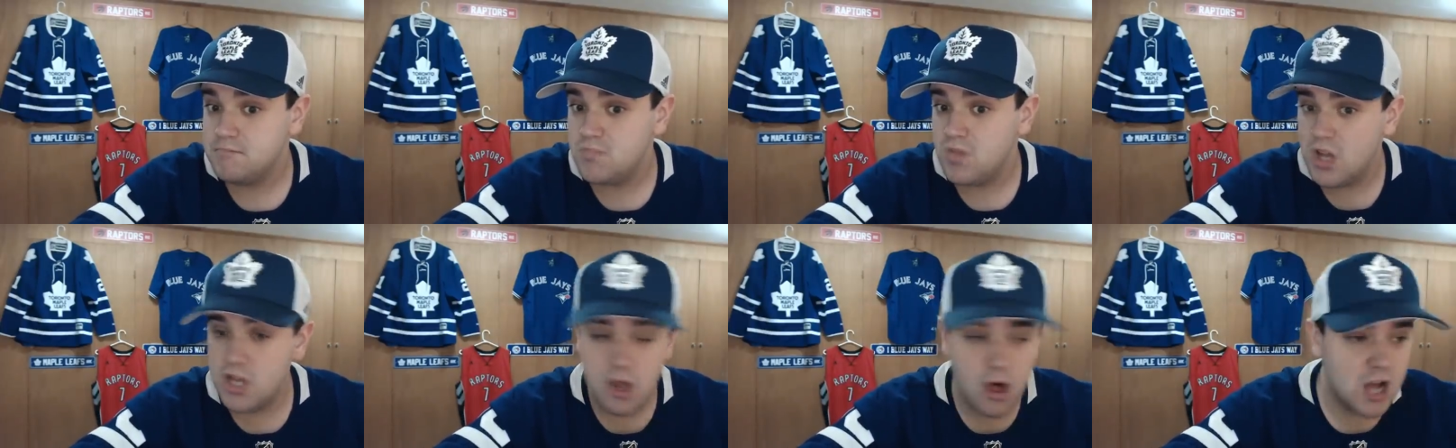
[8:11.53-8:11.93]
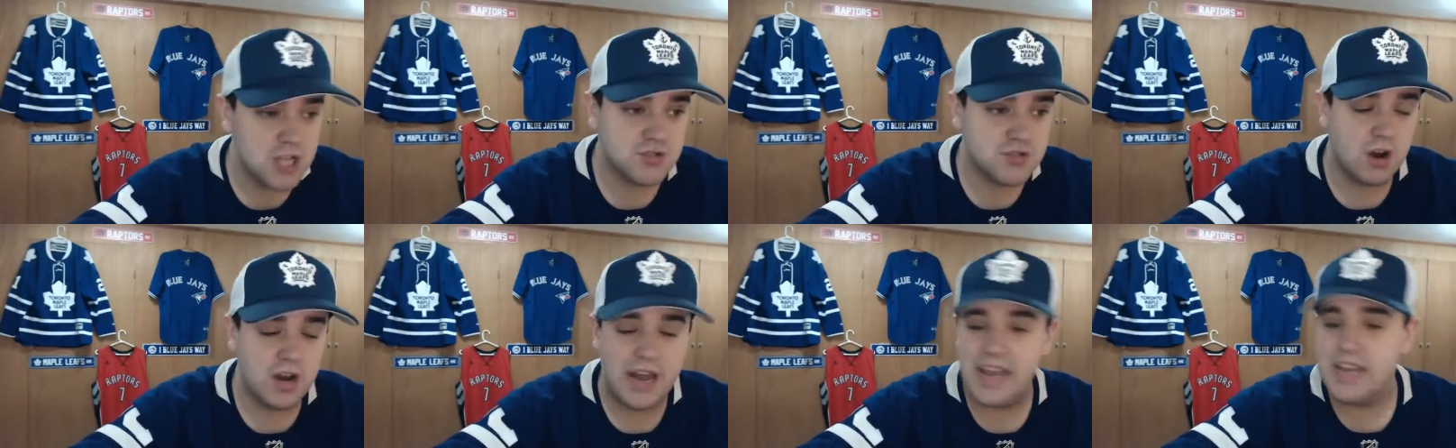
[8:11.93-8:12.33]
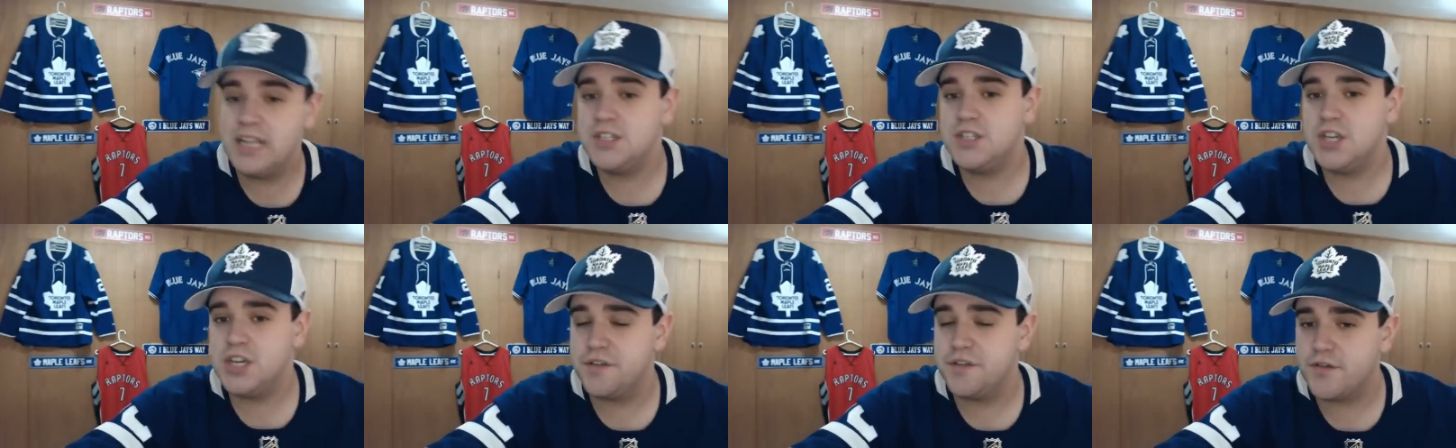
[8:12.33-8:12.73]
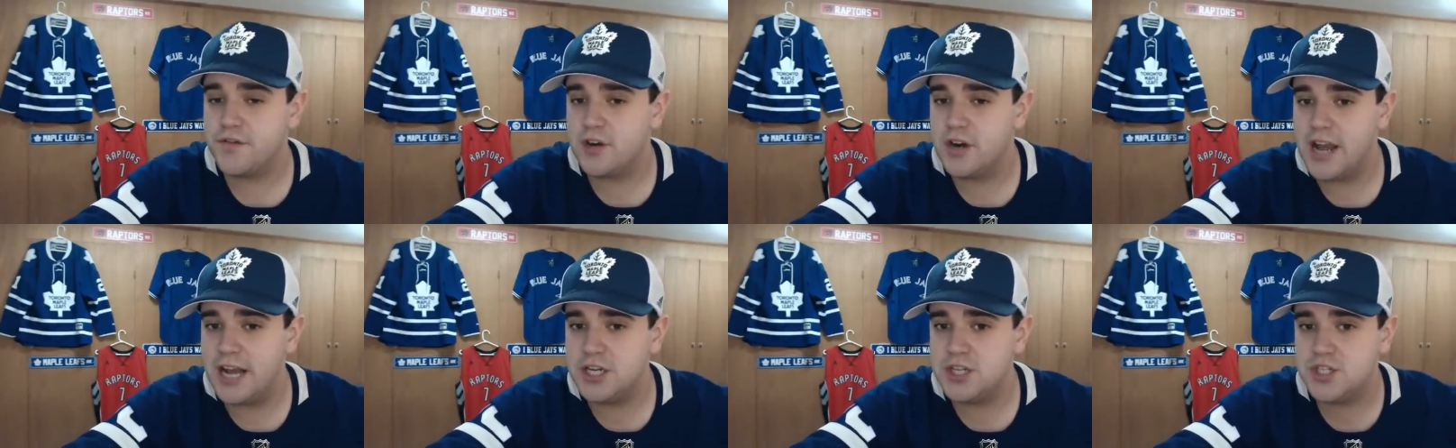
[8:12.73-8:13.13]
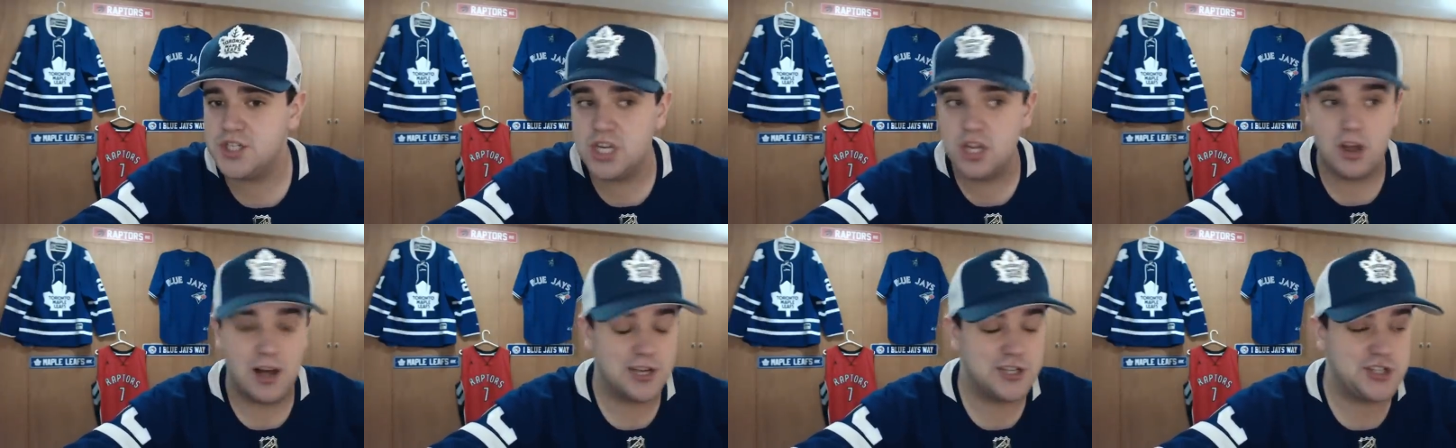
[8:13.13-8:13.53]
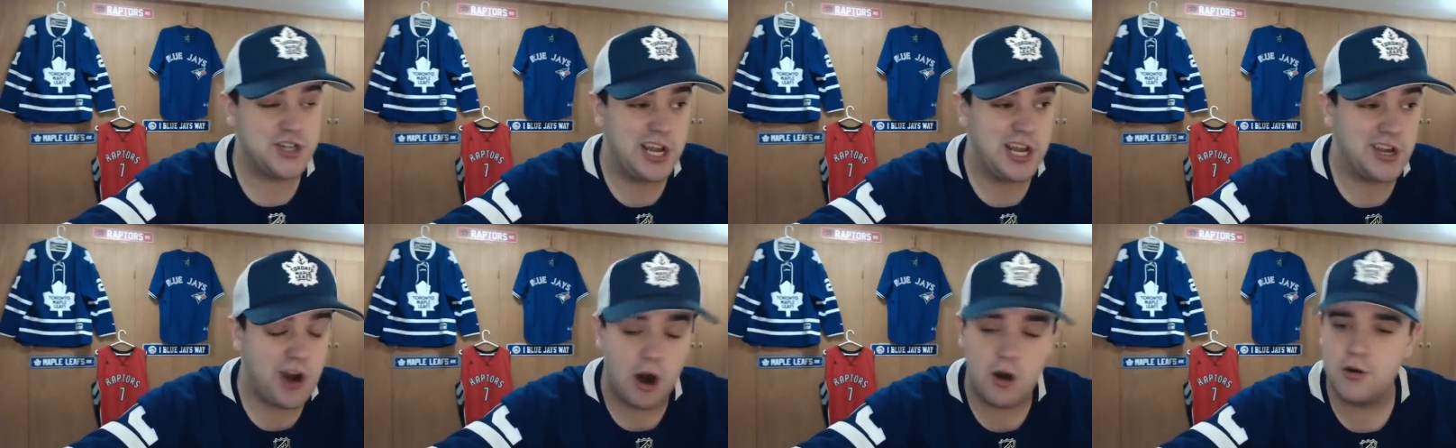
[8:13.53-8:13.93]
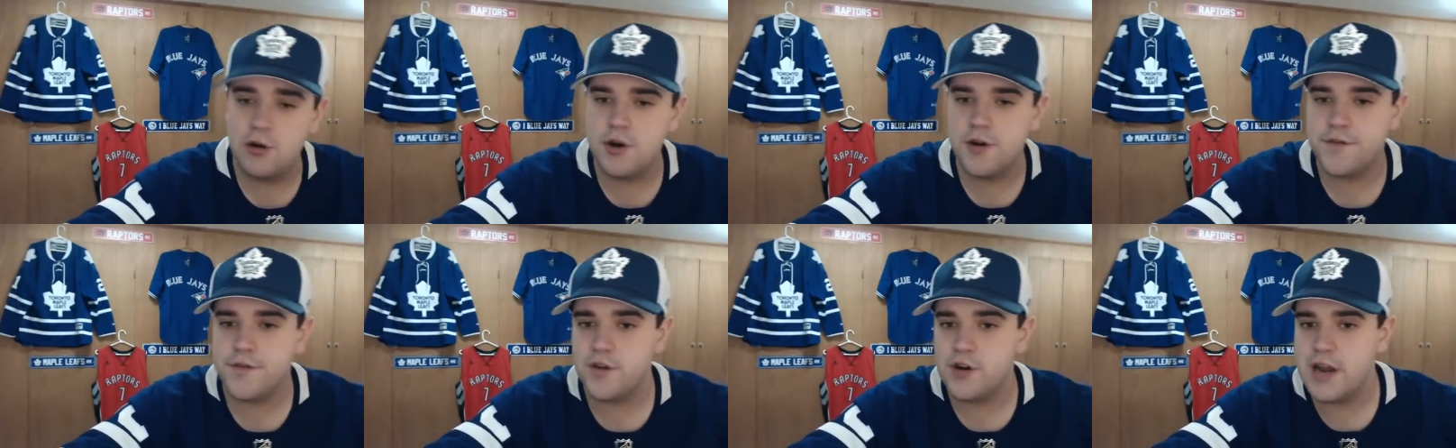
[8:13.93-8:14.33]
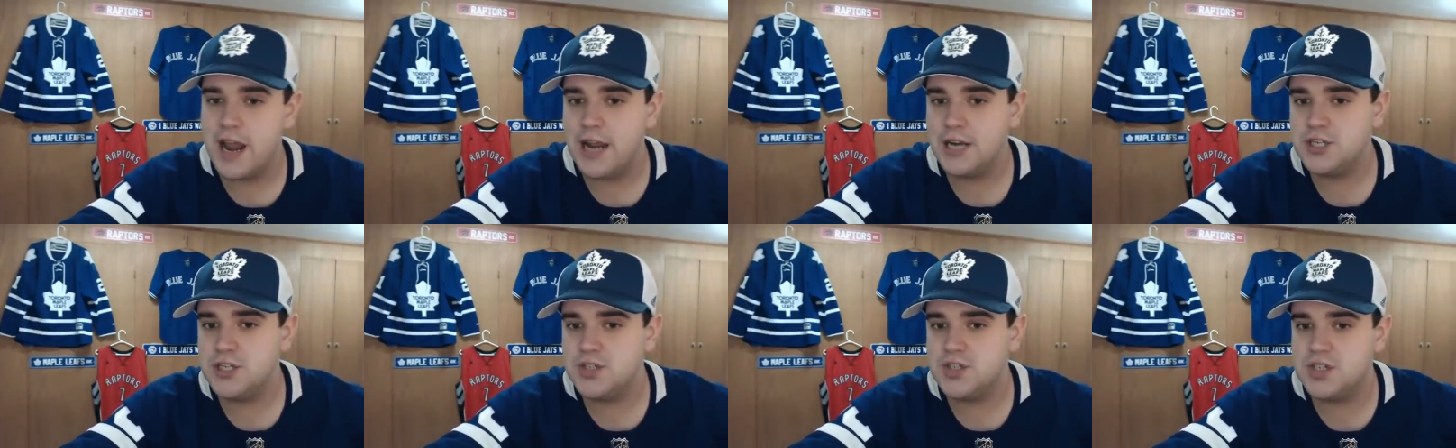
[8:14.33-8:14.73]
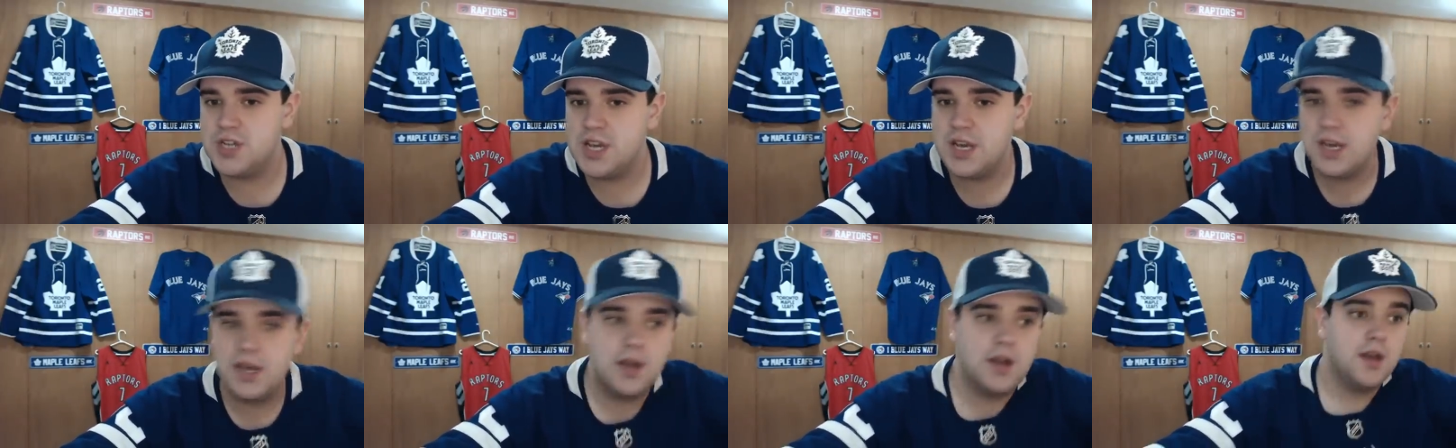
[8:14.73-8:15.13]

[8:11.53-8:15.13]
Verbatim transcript: You lost Ron Hainsey to free agency. You lost Jake Gardner to free agency.